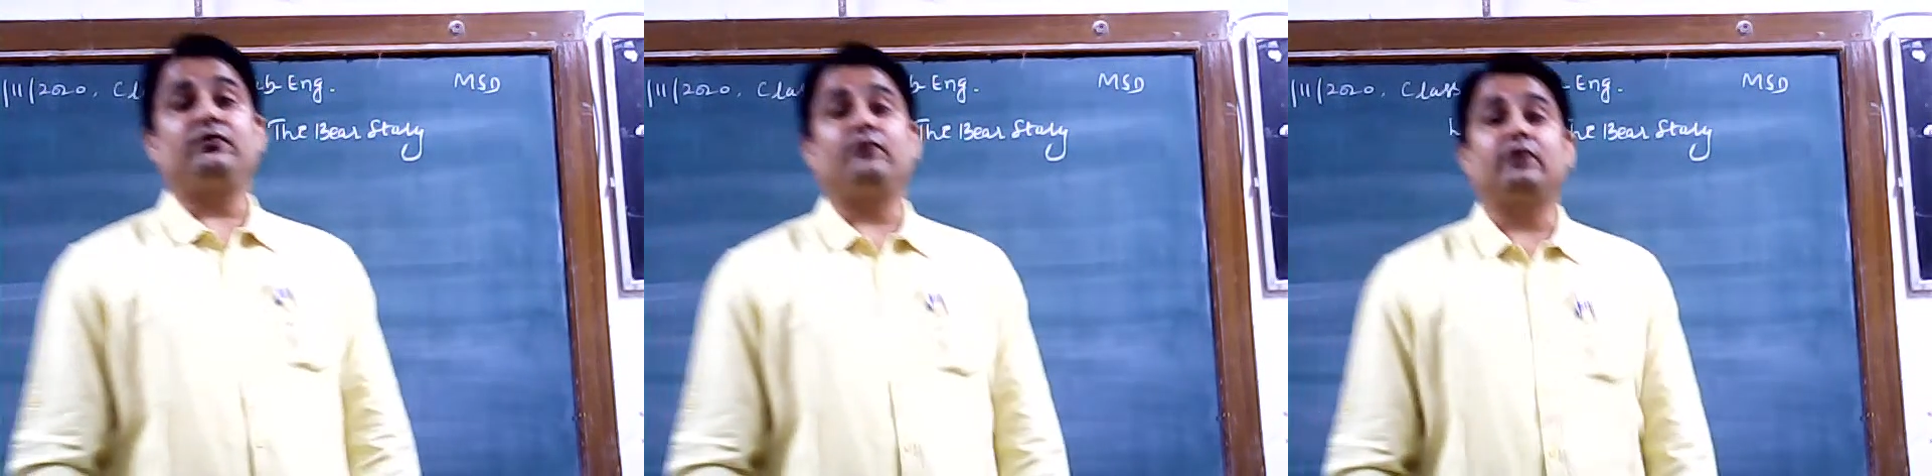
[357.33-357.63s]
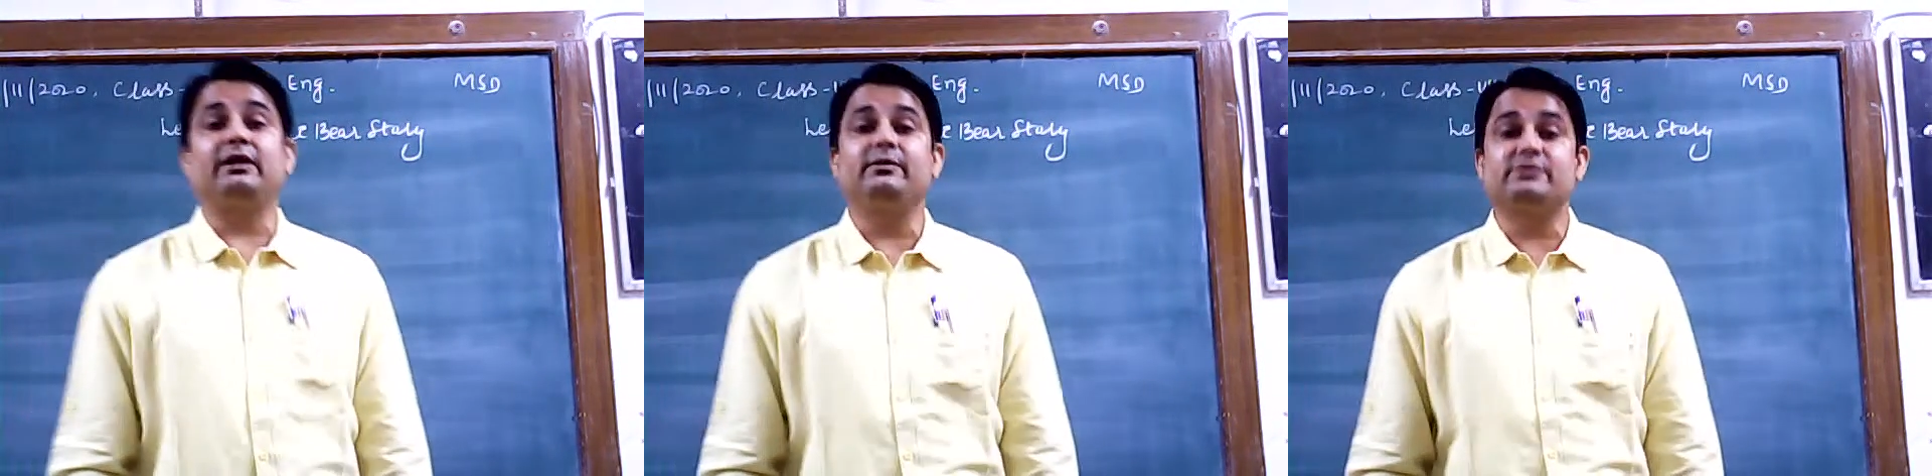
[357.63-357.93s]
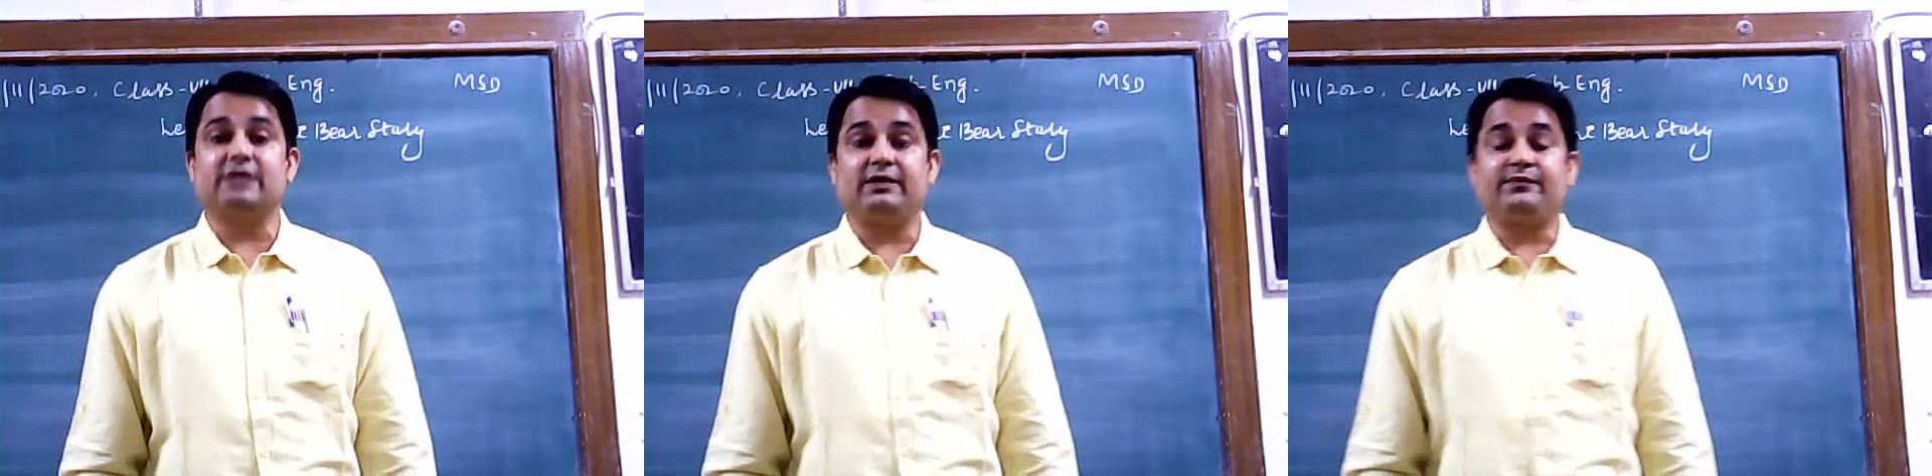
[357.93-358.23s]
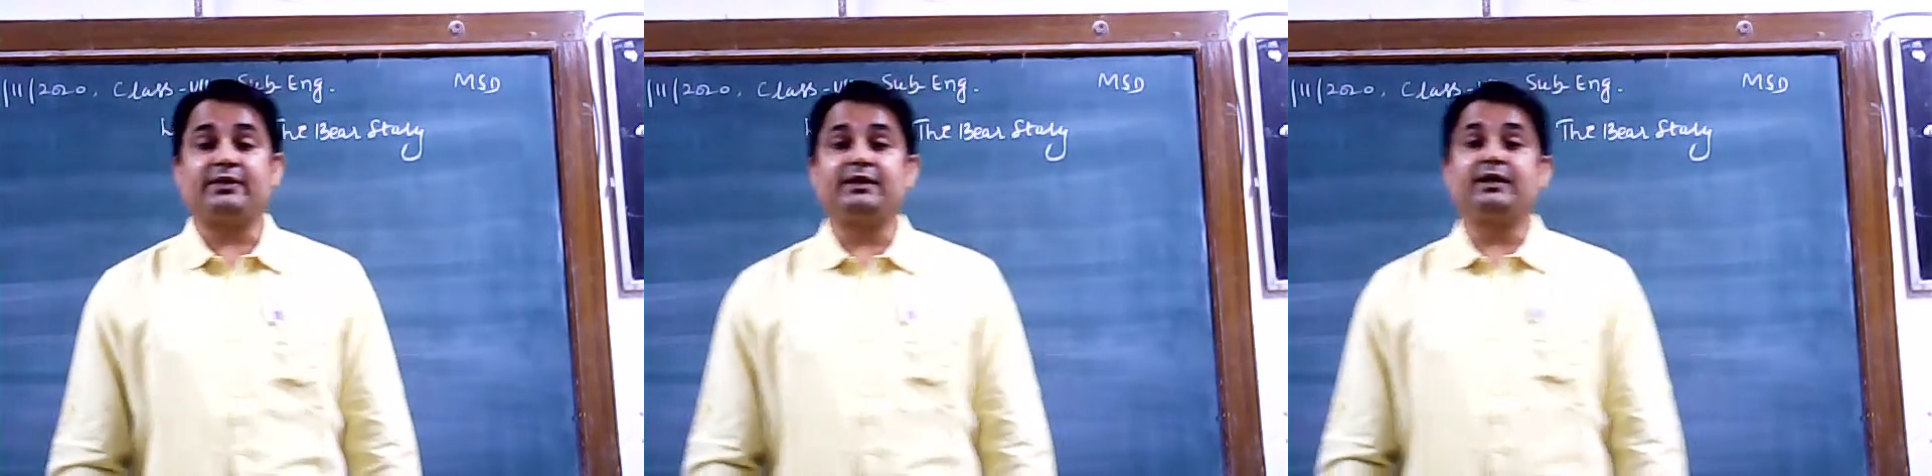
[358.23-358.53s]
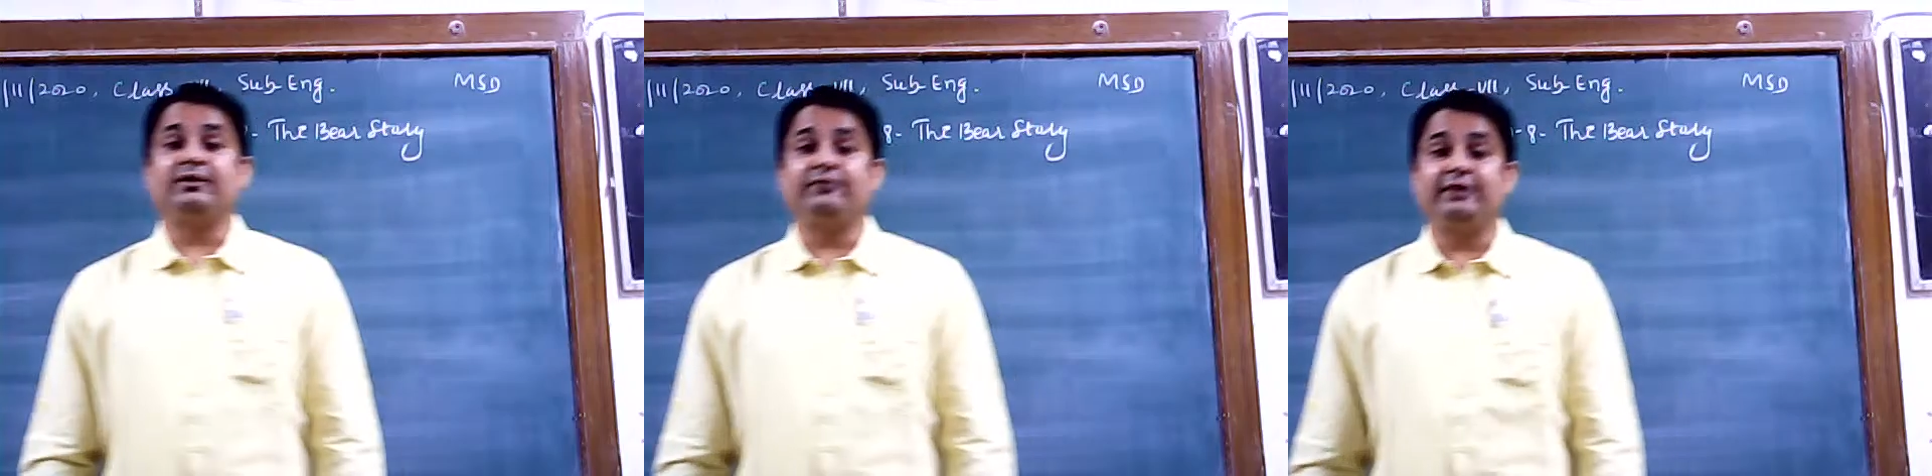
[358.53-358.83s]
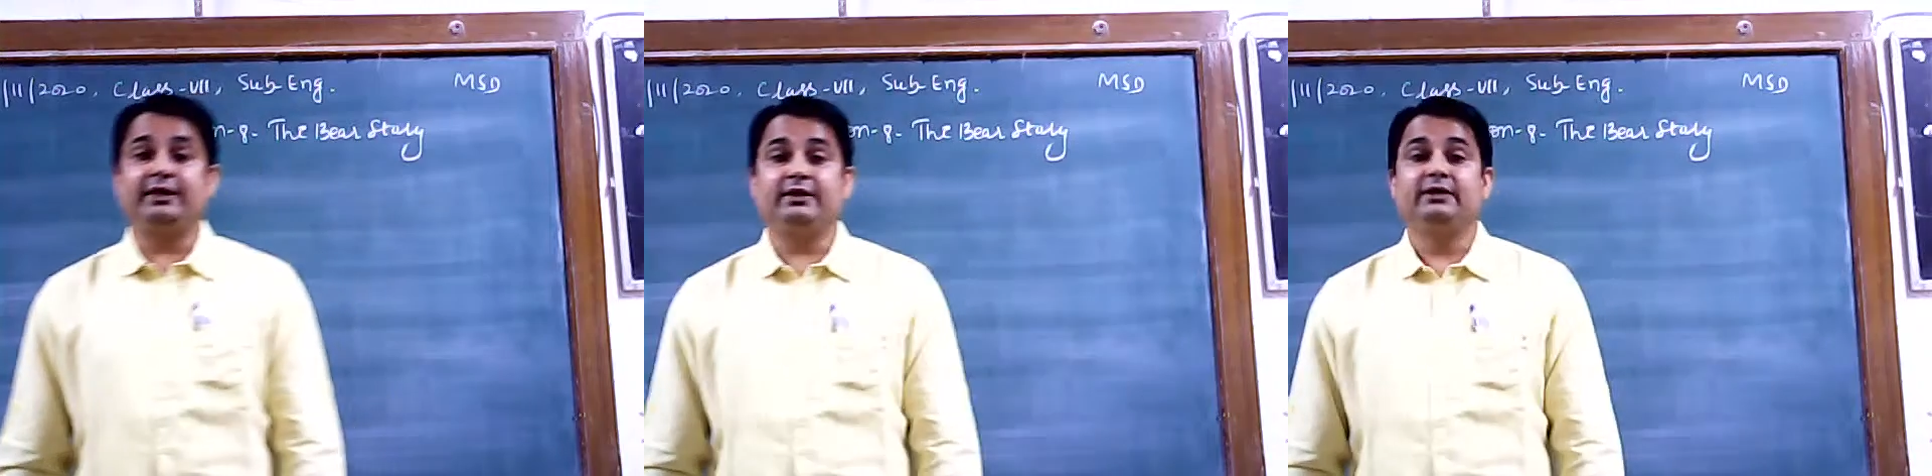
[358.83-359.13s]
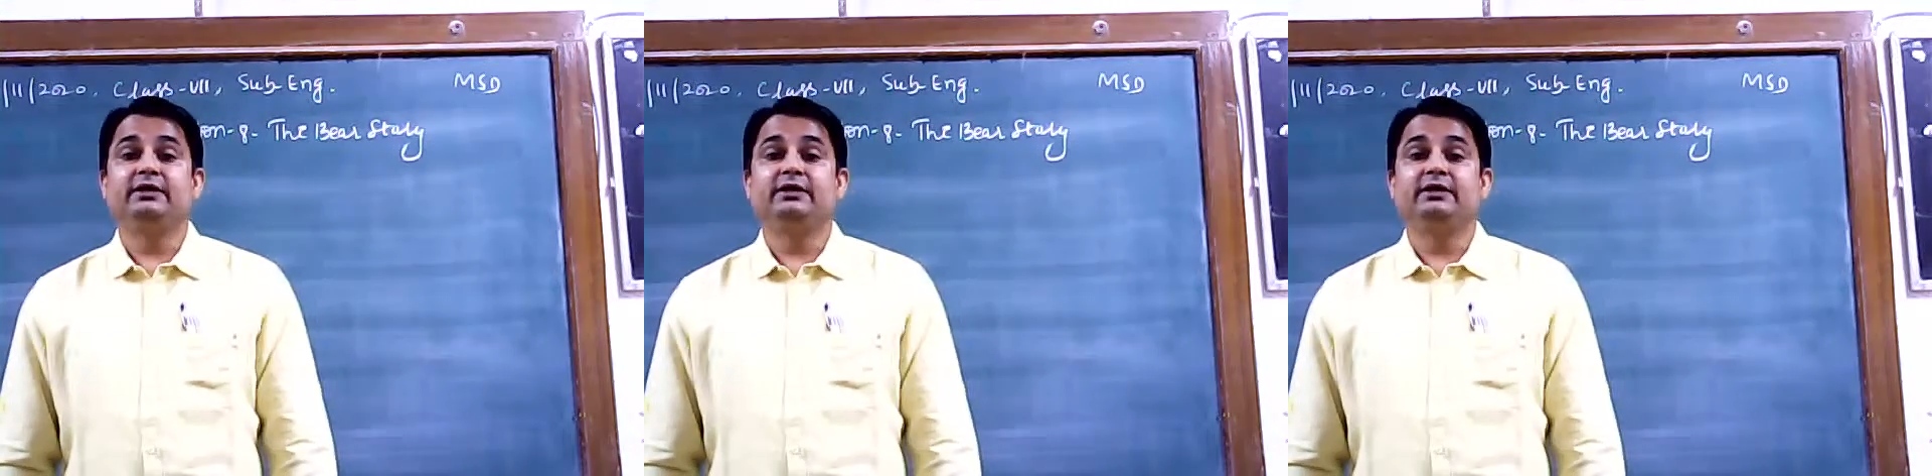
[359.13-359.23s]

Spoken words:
for himself in the evening?